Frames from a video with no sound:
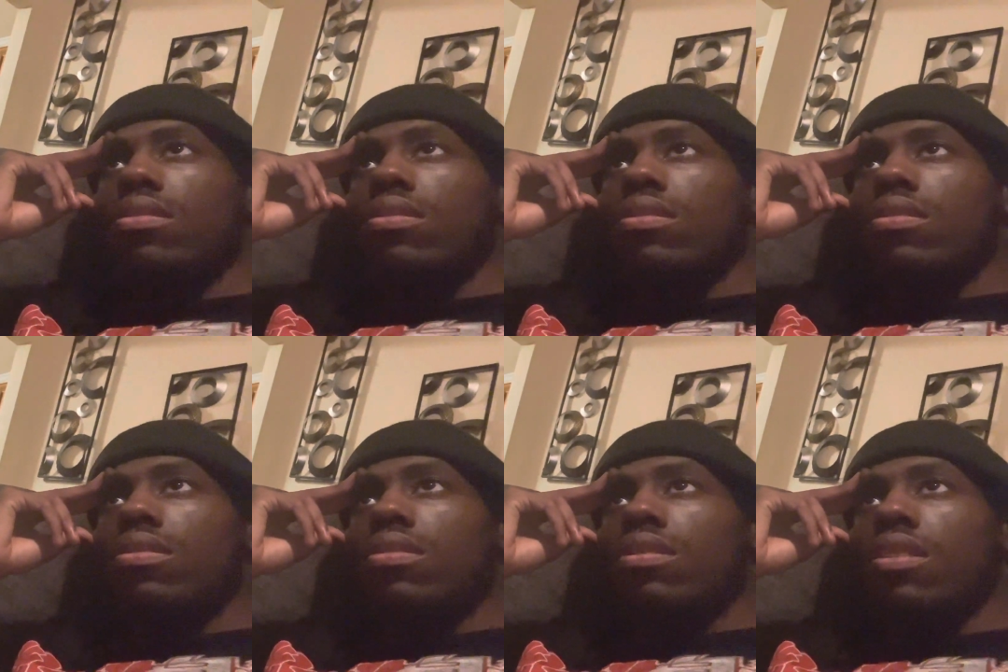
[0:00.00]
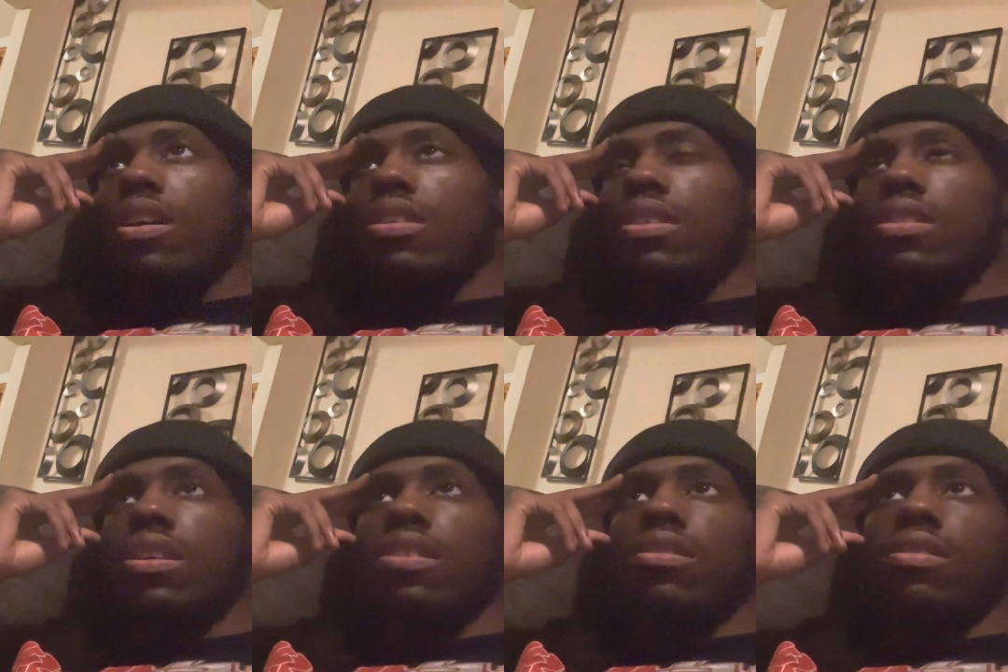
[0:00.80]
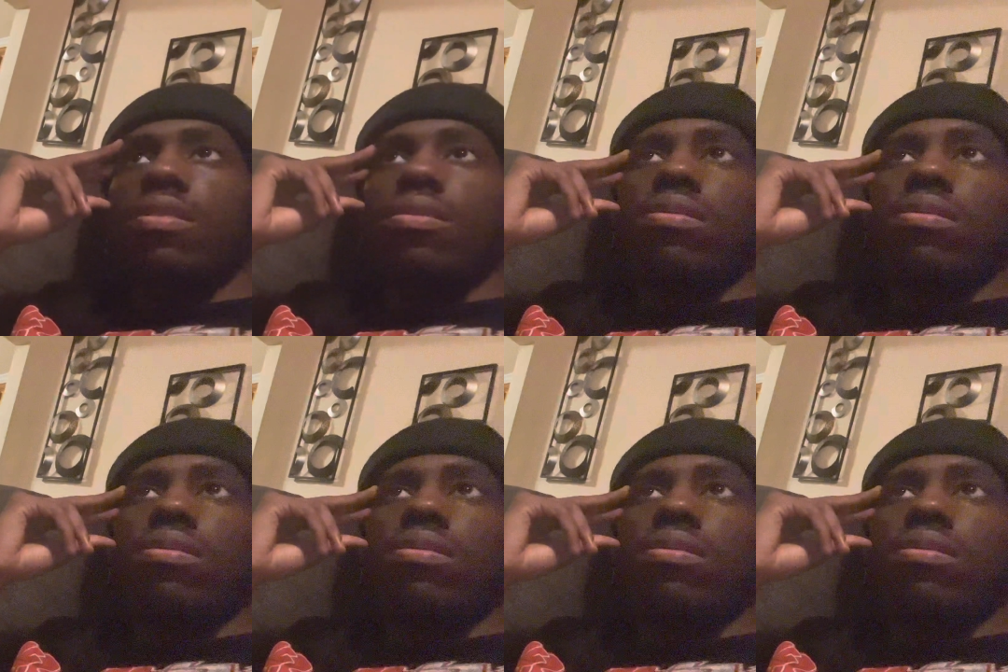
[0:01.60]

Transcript: not? Because I said so.